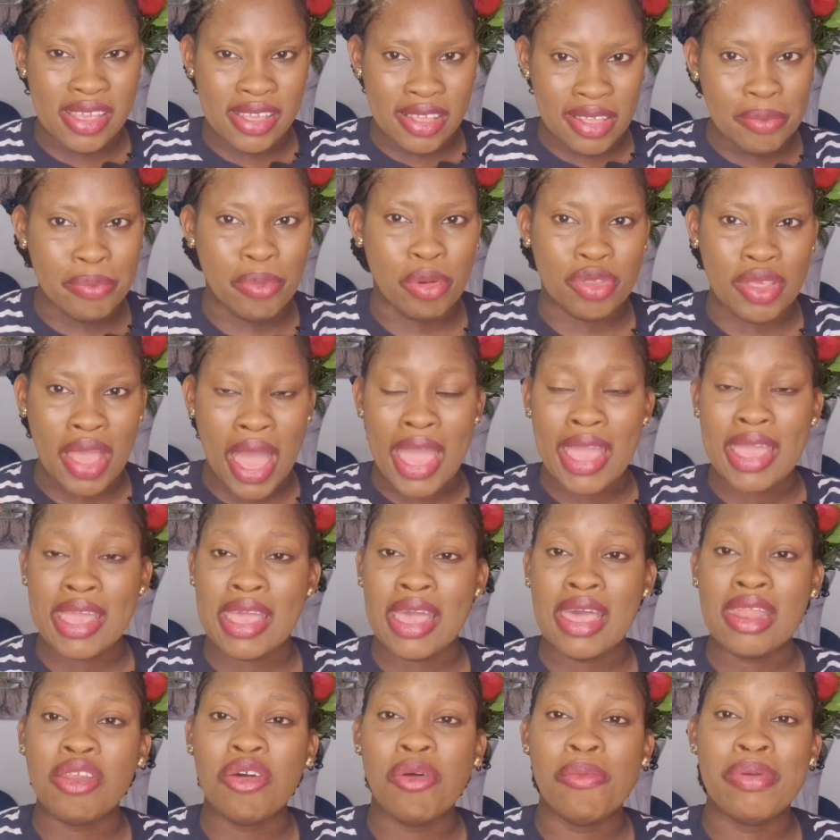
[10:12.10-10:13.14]
but I
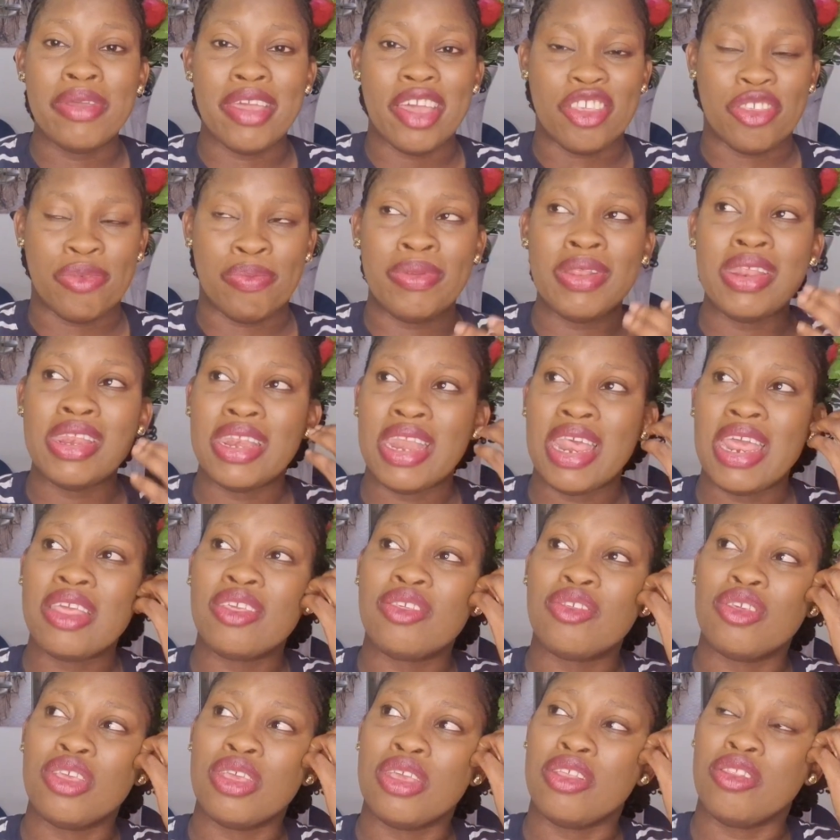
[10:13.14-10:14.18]
cannot be
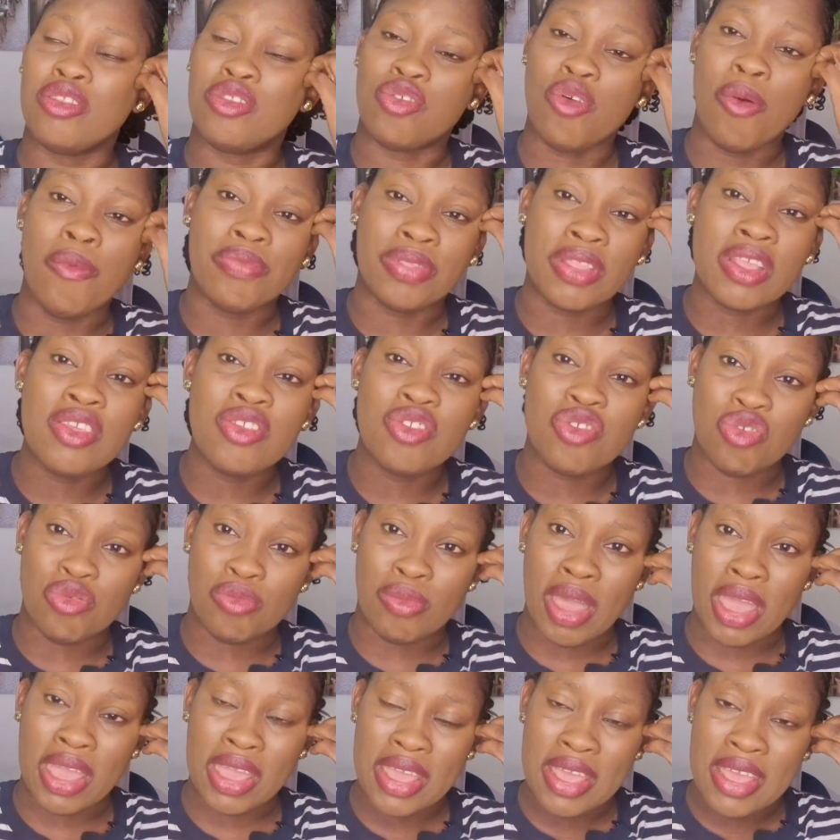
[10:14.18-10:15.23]
explaining some things to
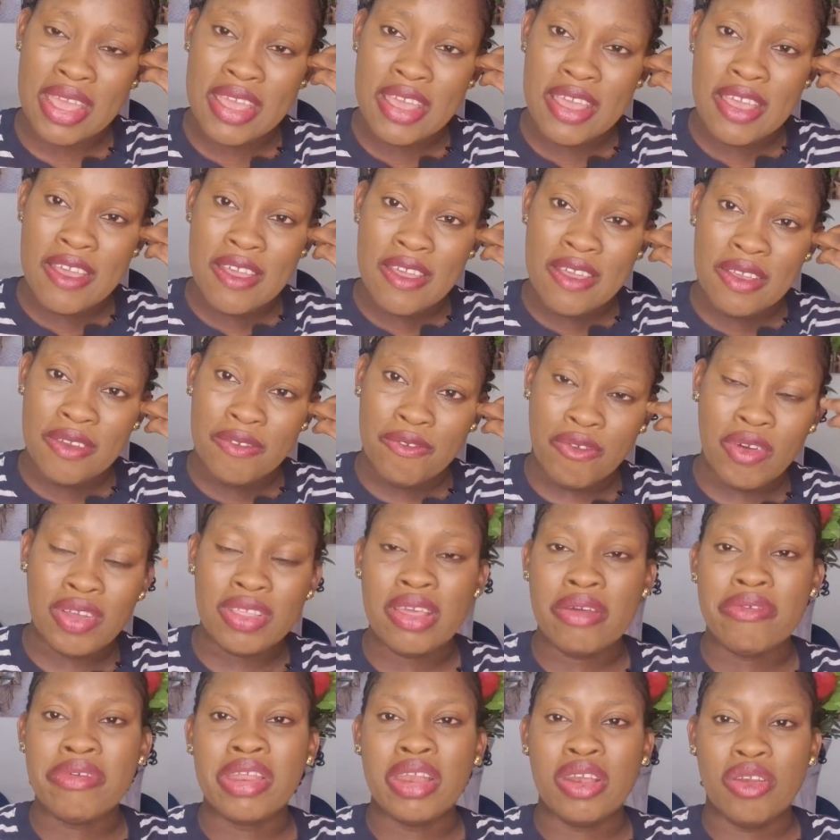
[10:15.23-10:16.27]
my
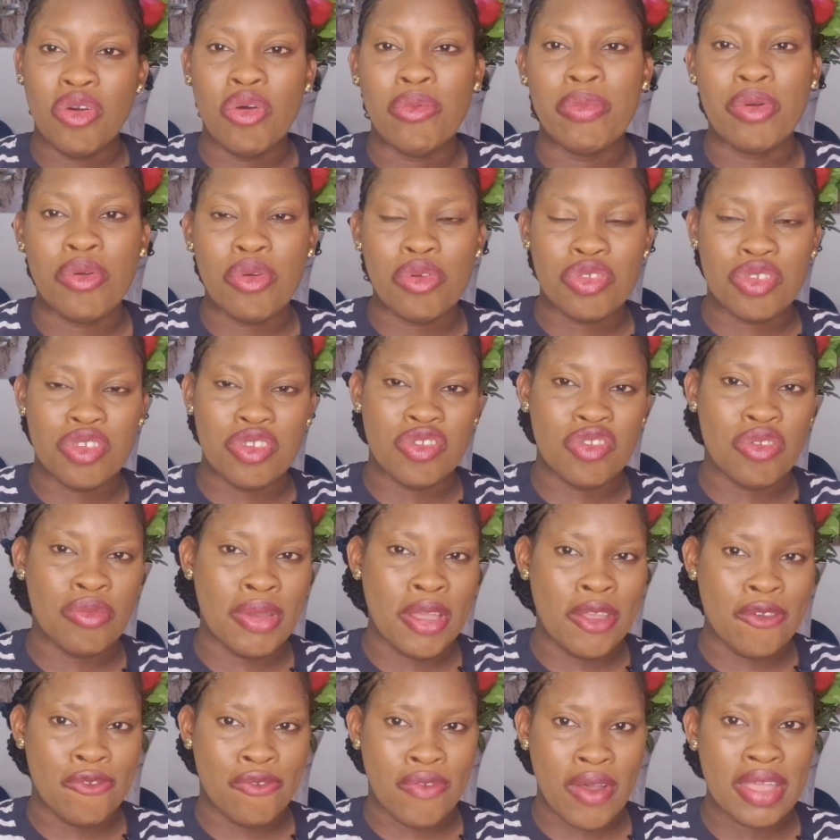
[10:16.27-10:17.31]
father-in-law because he's not
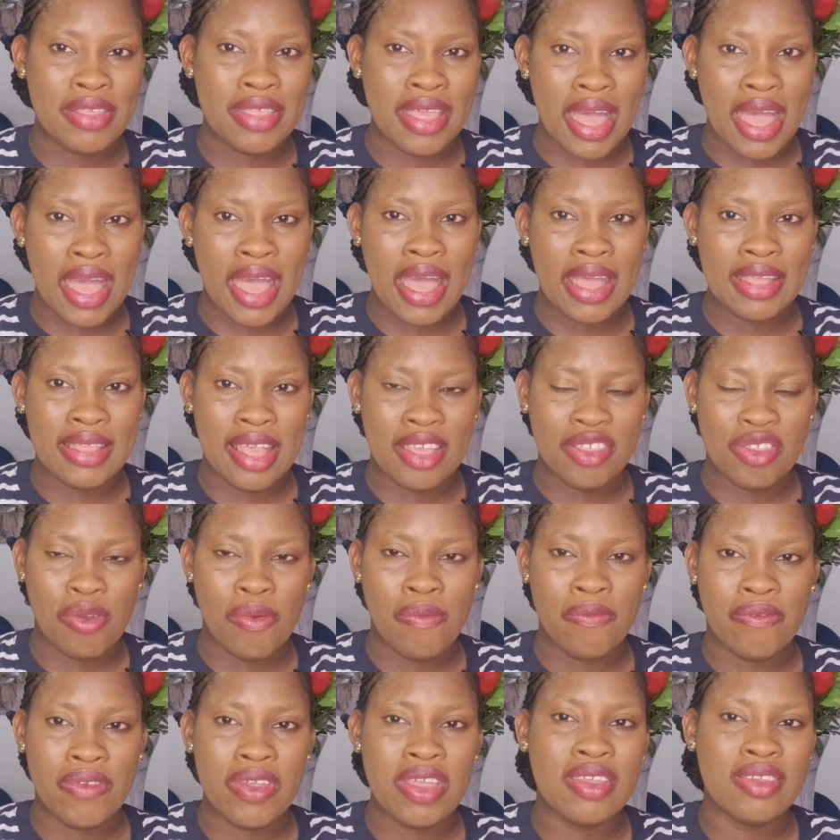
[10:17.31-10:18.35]
my father. That's
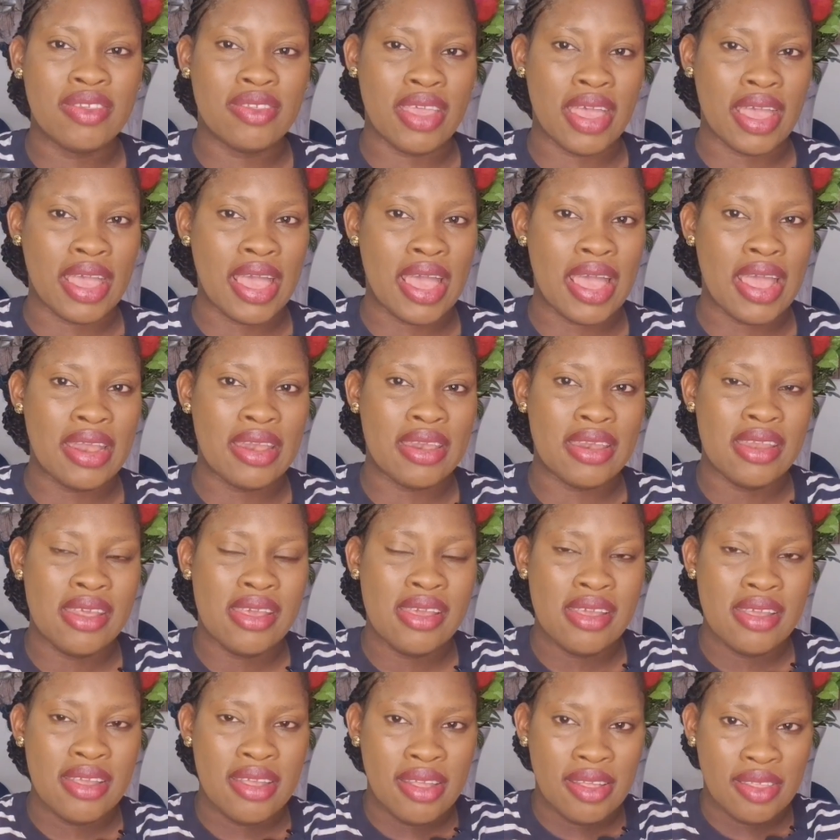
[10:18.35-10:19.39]
some things I can't
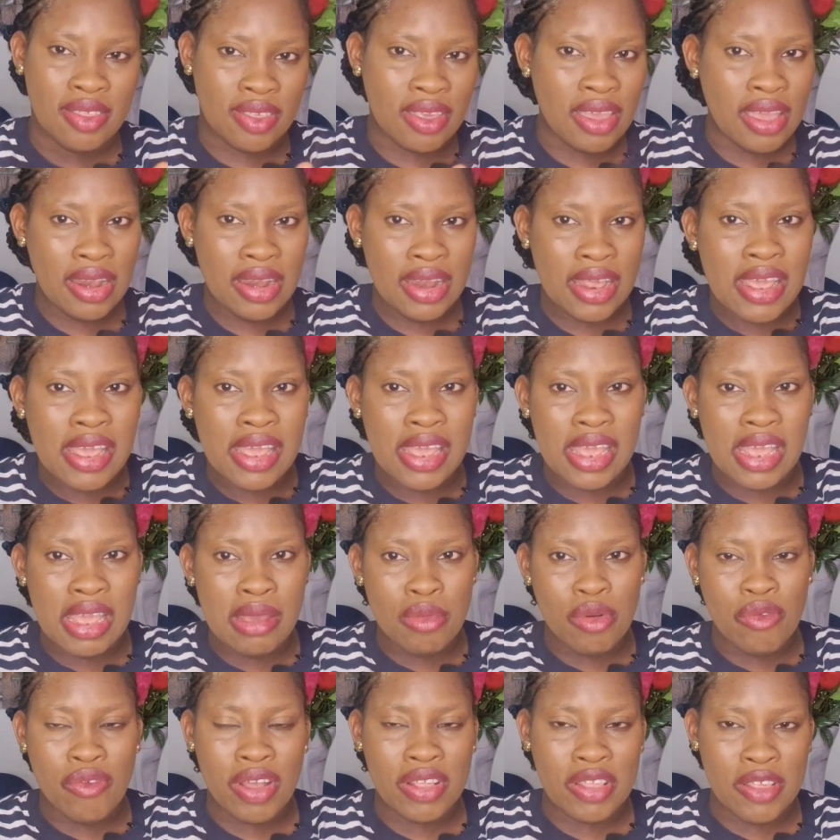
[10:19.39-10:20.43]
tell
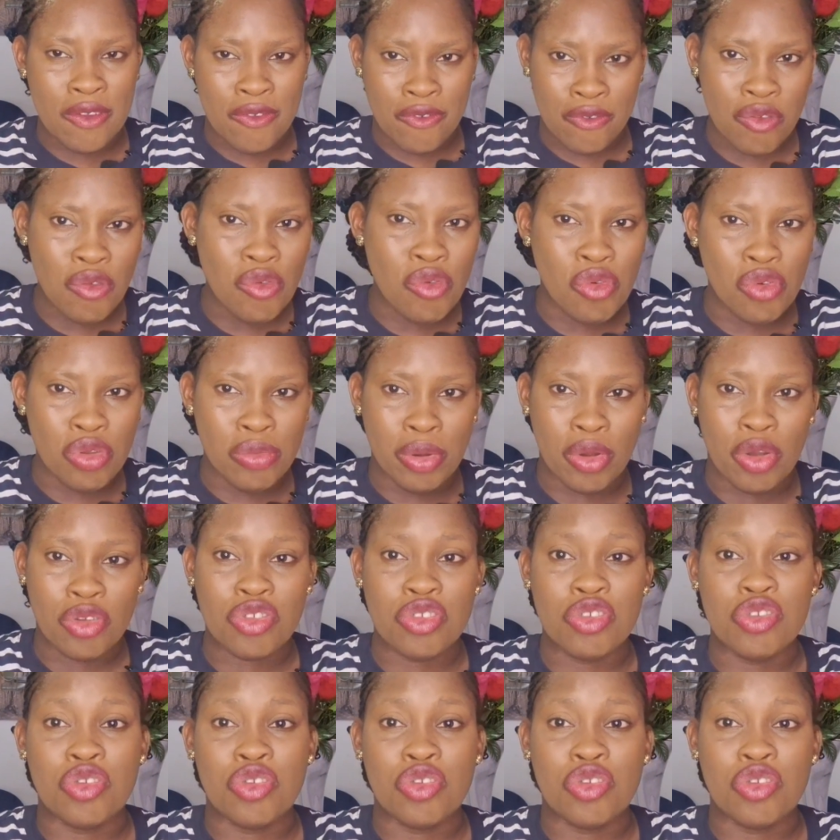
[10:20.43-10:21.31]
him over the phone because